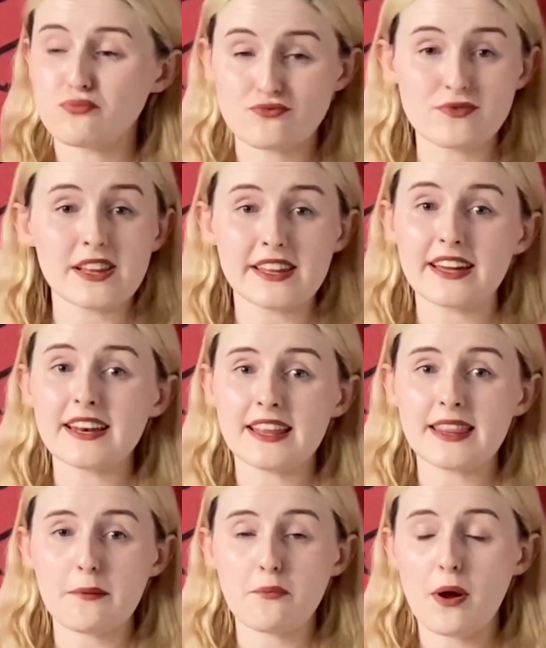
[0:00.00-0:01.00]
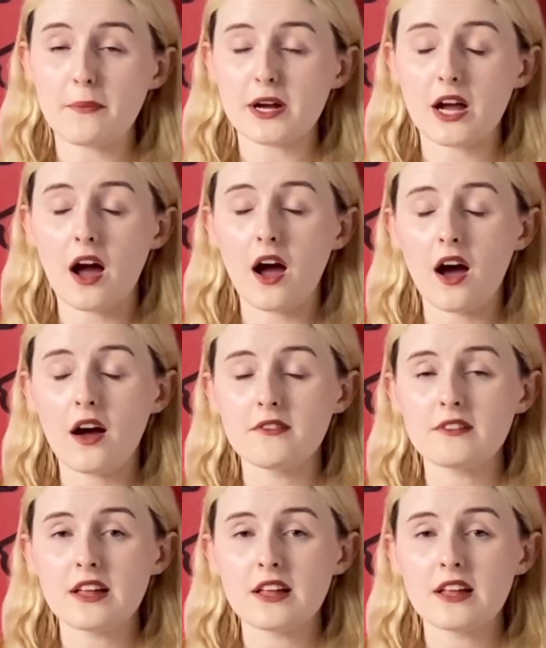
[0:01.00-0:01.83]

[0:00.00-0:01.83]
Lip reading: brilliant in that Prima car.